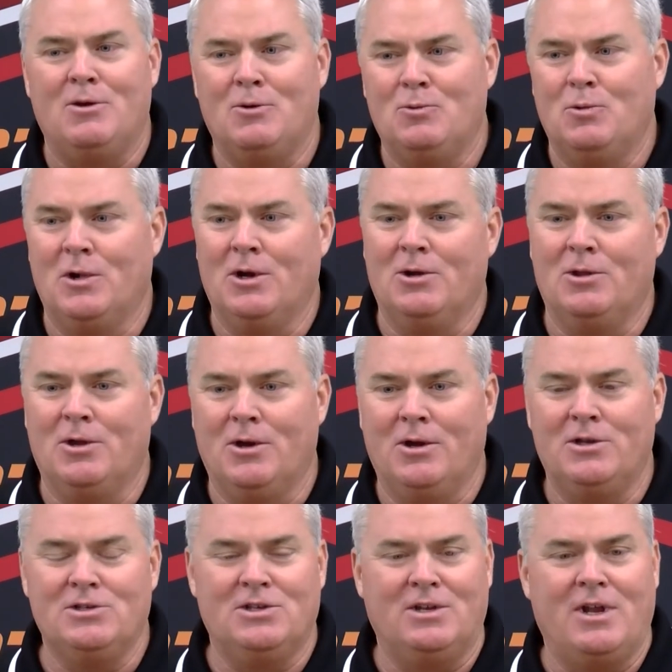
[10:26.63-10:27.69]
where there
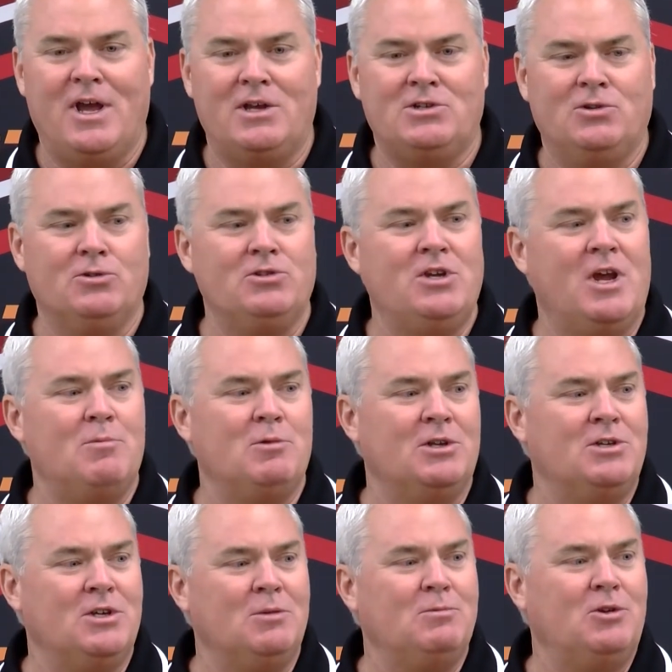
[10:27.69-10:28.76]
is a national
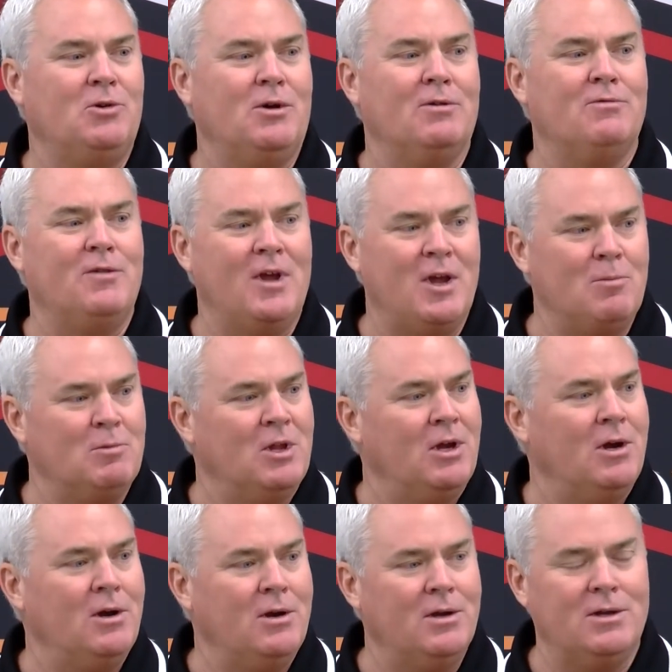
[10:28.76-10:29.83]
championship to our fame
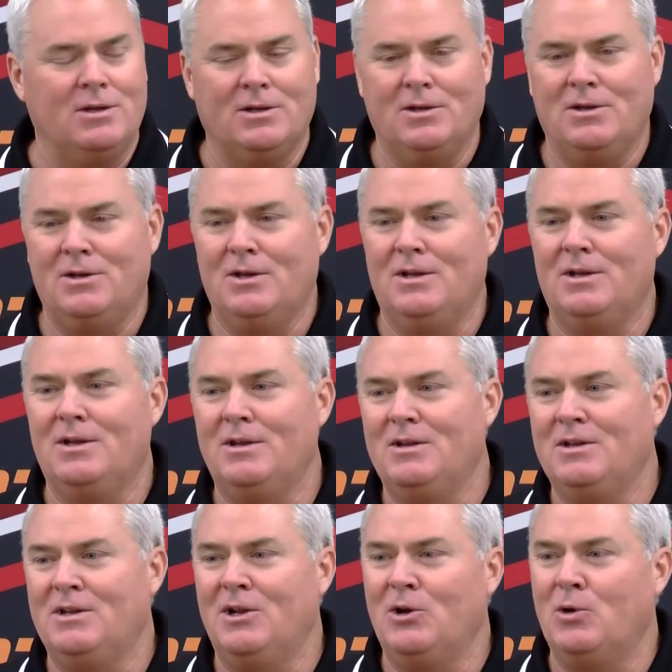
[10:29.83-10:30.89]
there, and
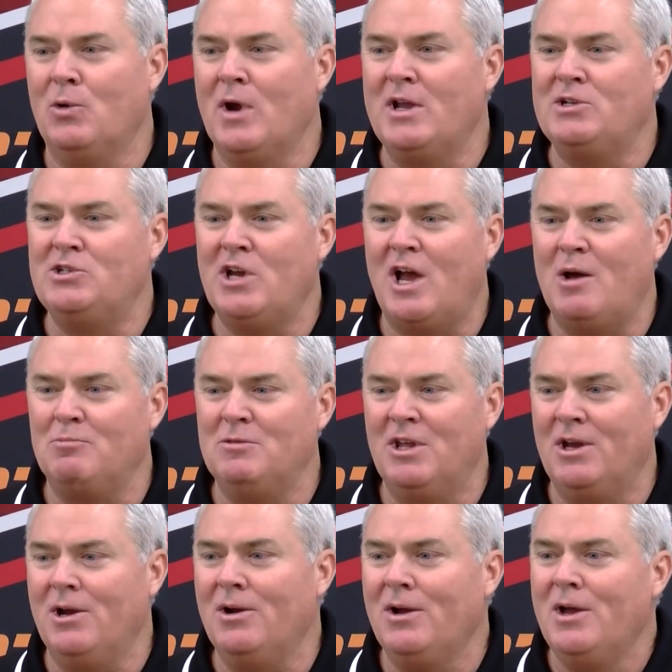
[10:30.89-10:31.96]
did a great job
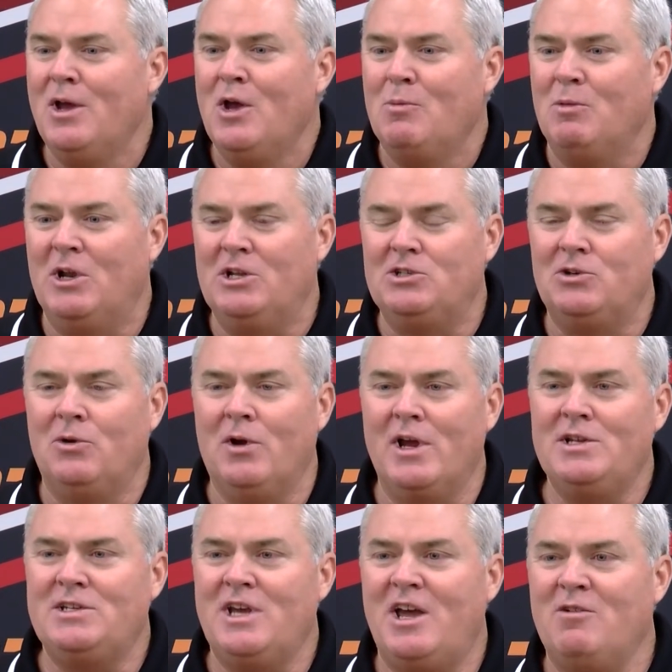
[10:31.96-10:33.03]
there. But it's
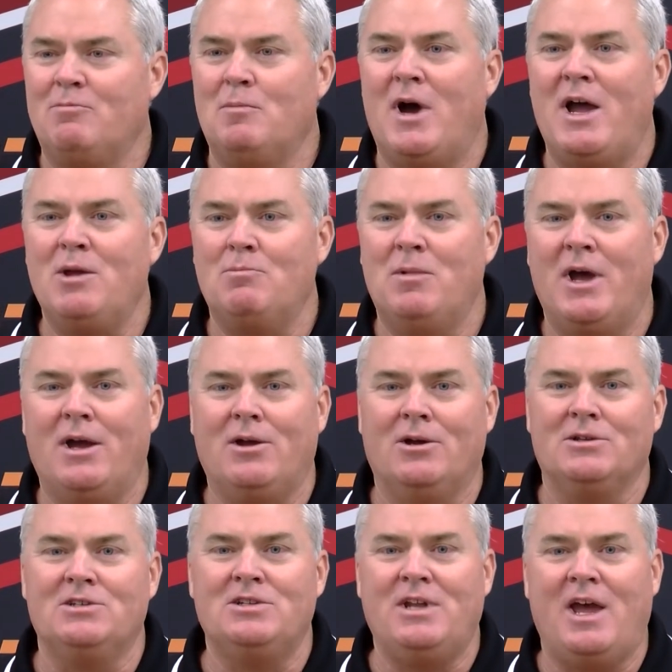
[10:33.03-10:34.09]
great to have Mike back
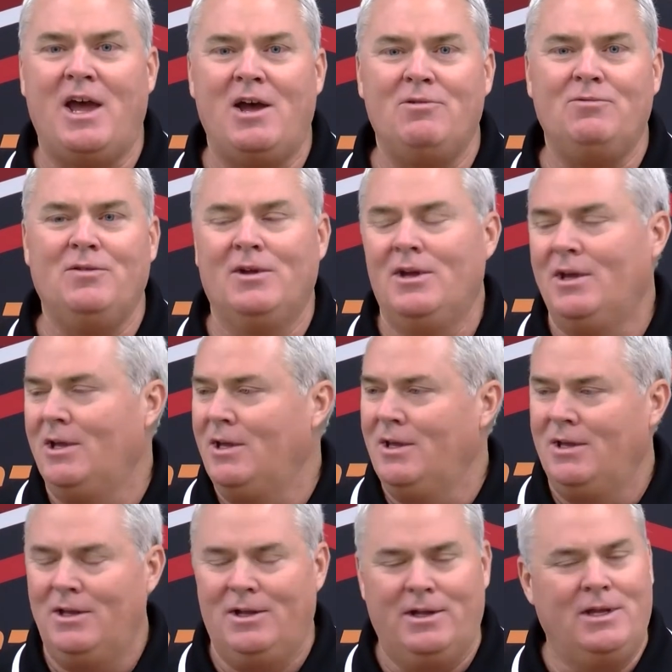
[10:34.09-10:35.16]
on staff.
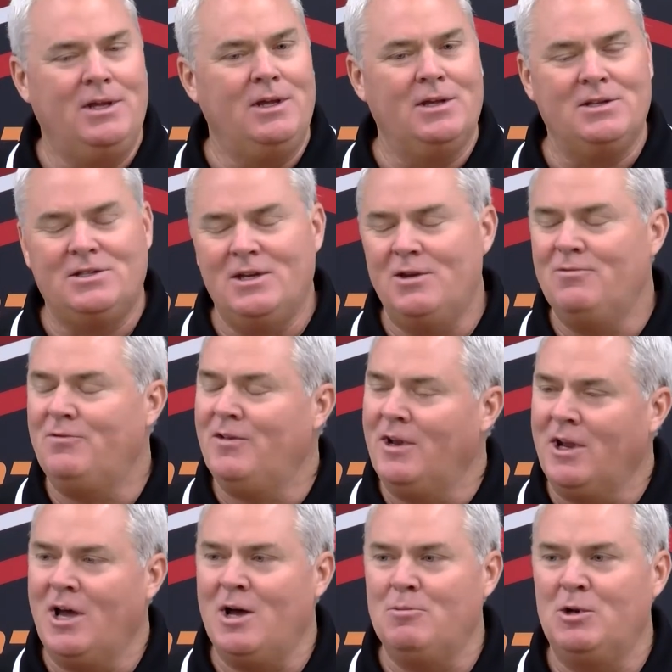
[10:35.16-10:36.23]
He is a
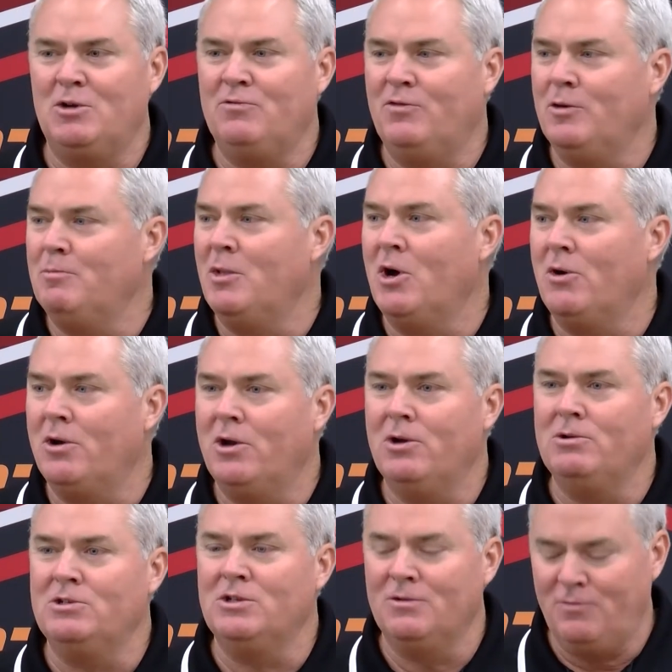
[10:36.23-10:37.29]
phenomenal football
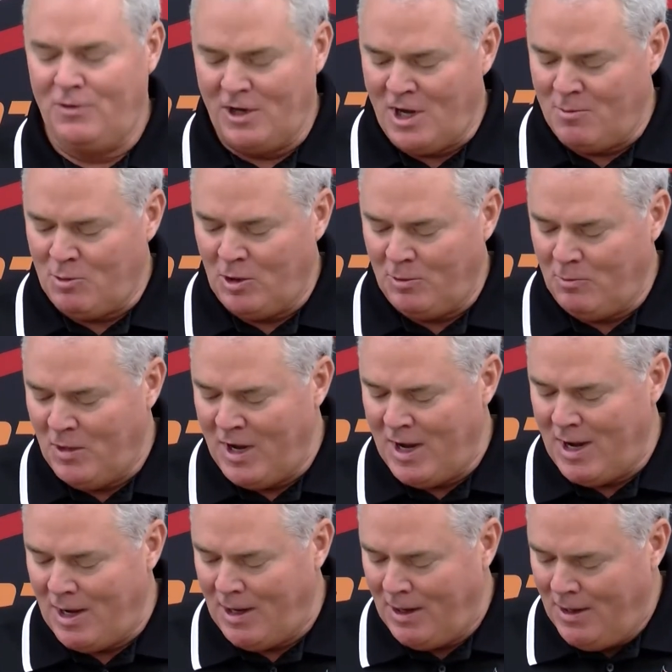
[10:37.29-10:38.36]
coach and a phenomenal
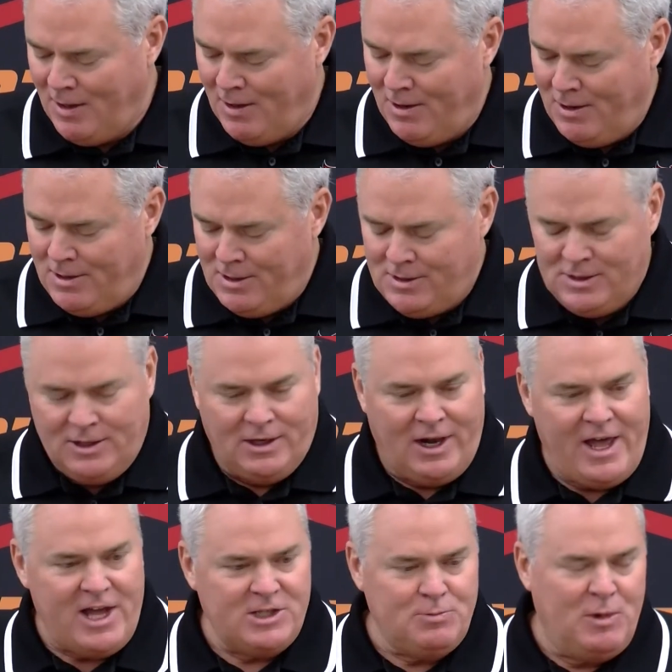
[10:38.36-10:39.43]
man.
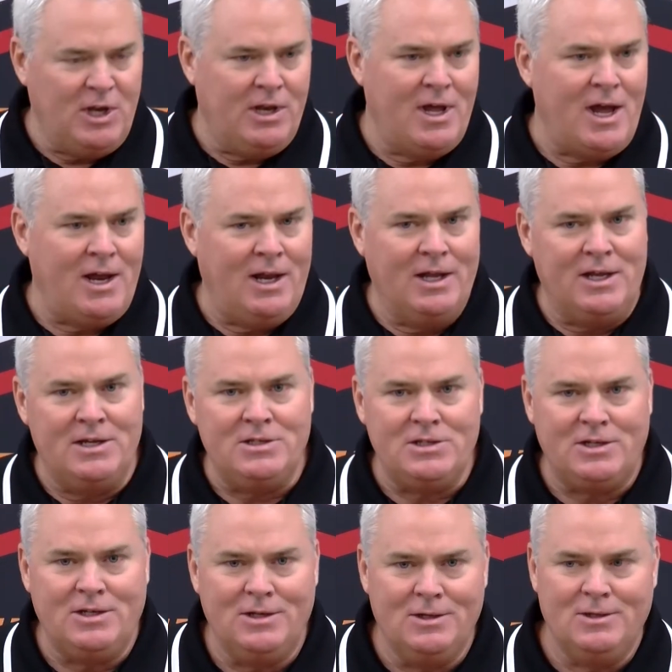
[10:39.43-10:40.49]
Last but not
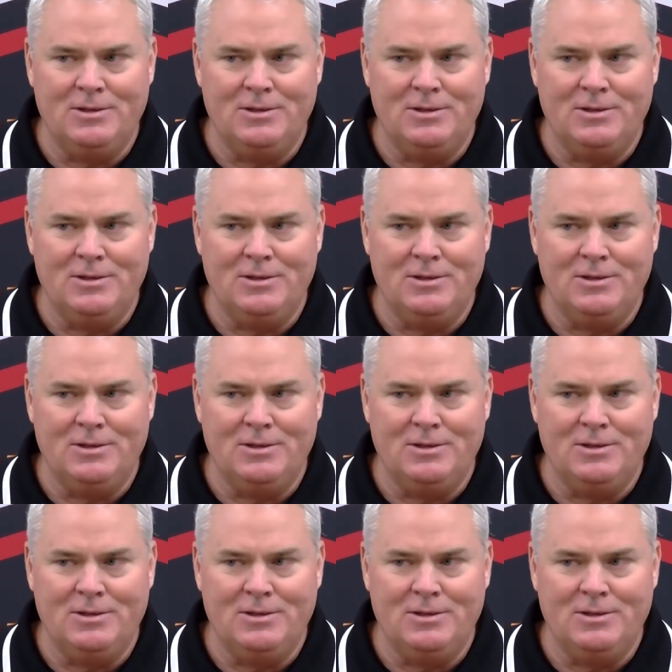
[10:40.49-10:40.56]
least,